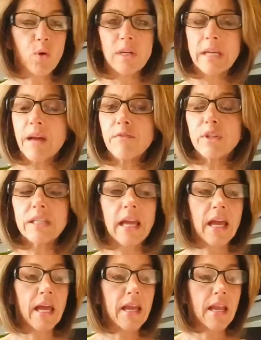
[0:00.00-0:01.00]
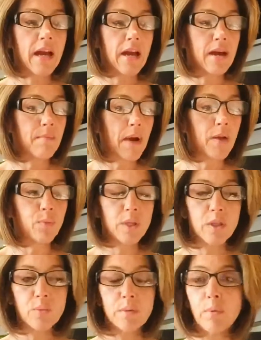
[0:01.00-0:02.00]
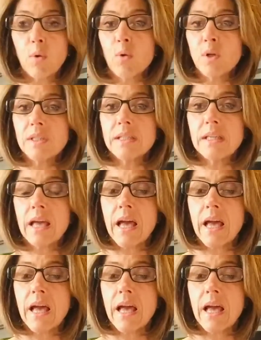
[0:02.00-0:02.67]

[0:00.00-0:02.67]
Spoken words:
and every day I read the reports